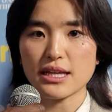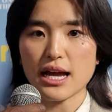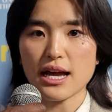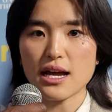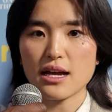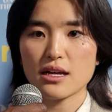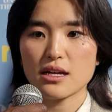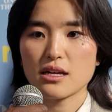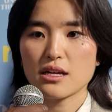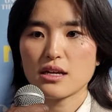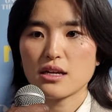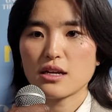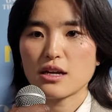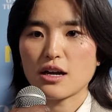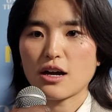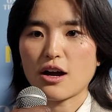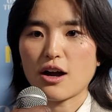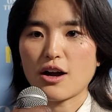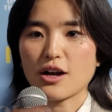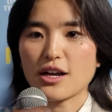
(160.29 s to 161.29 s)
that,
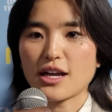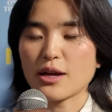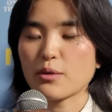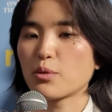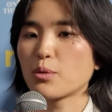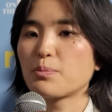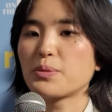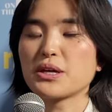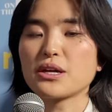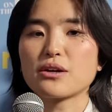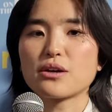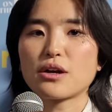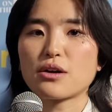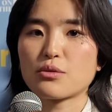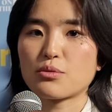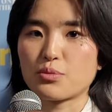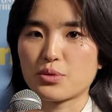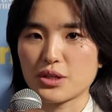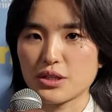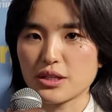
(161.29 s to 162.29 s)
it will be
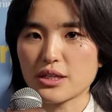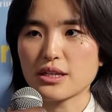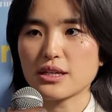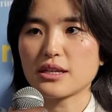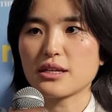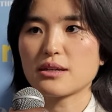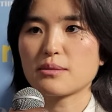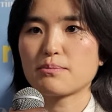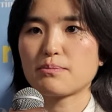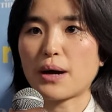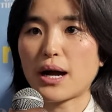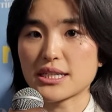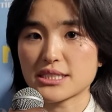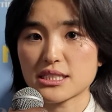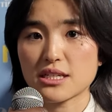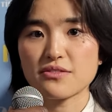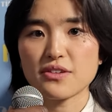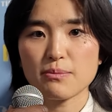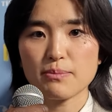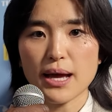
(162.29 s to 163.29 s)
a really
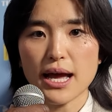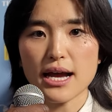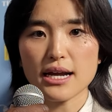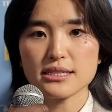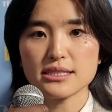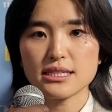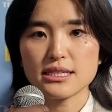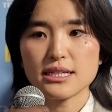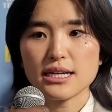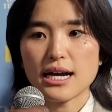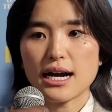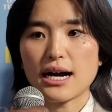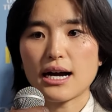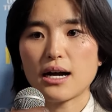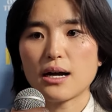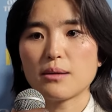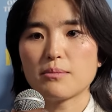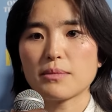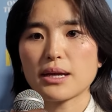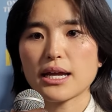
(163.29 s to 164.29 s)
positive impact.
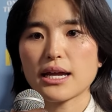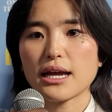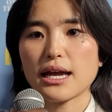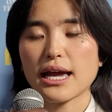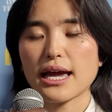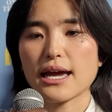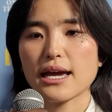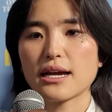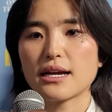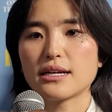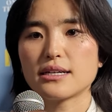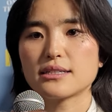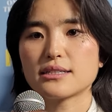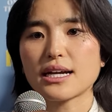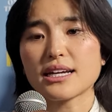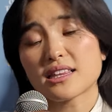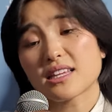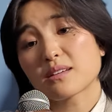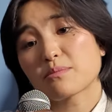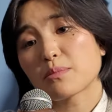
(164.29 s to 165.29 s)
And
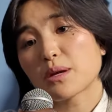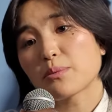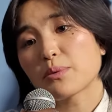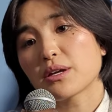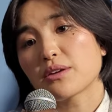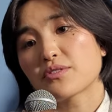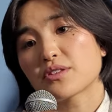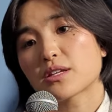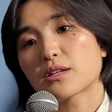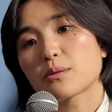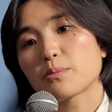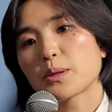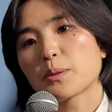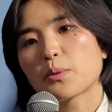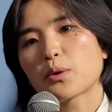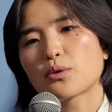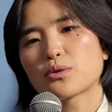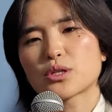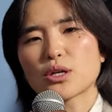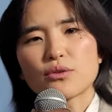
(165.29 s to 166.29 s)
I think maybe even to the
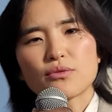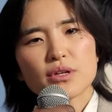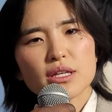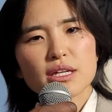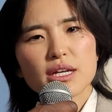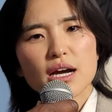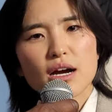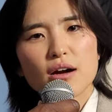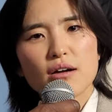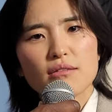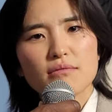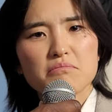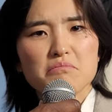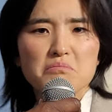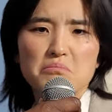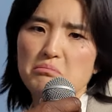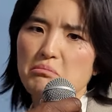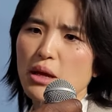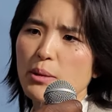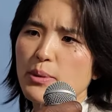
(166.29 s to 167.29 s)
people who don't really know,
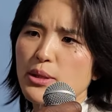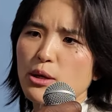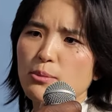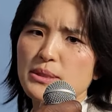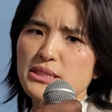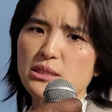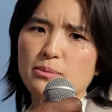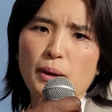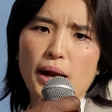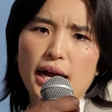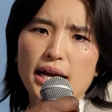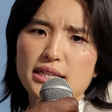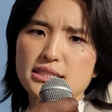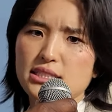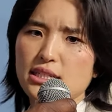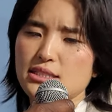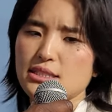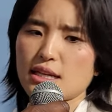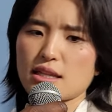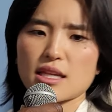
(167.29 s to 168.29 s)
maybe they'll be
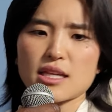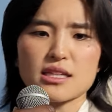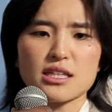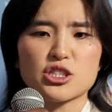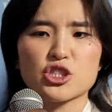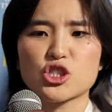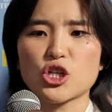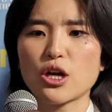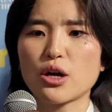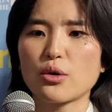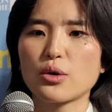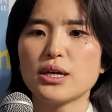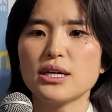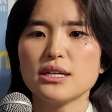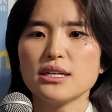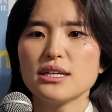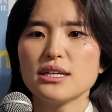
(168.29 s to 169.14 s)
surprised, because I think the show